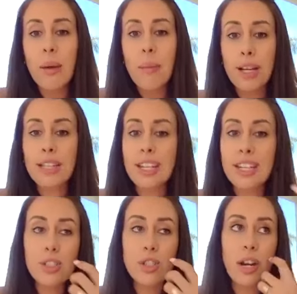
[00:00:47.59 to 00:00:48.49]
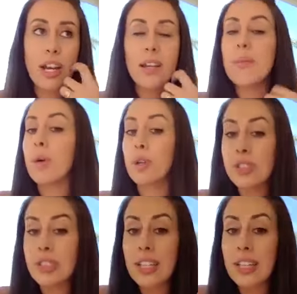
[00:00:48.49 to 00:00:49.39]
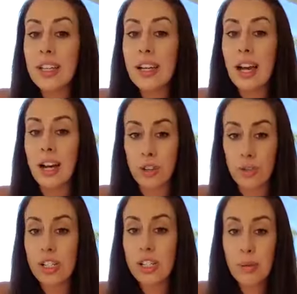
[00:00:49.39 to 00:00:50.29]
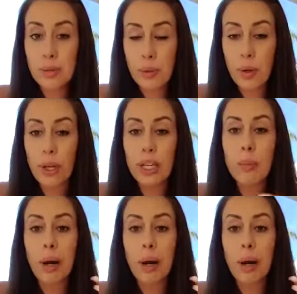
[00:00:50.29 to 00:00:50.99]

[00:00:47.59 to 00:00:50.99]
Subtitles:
My ladies train mostly three times per week.